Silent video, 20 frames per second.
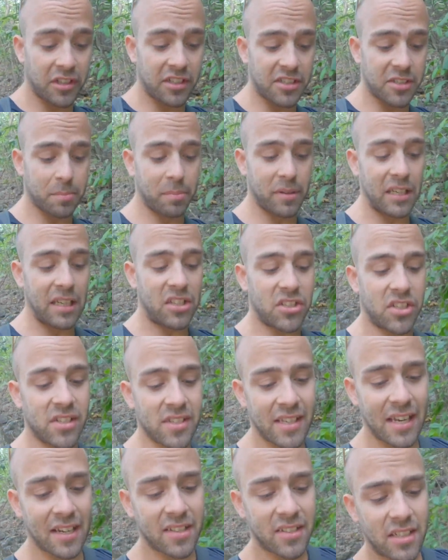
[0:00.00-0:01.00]
this beach
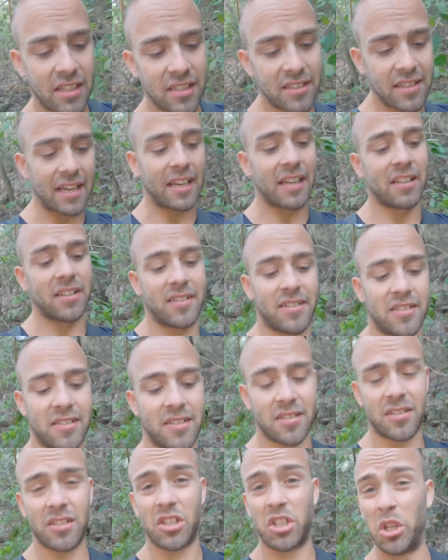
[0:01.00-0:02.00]
is actually that it
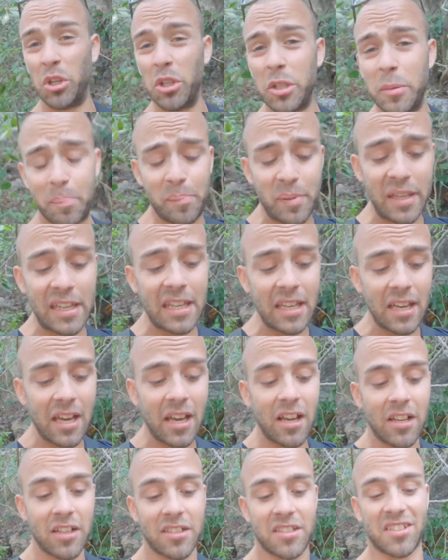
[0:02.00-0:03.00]
could be
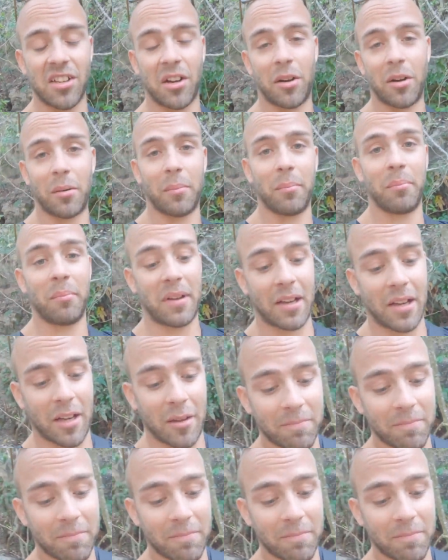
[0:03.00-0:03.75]
some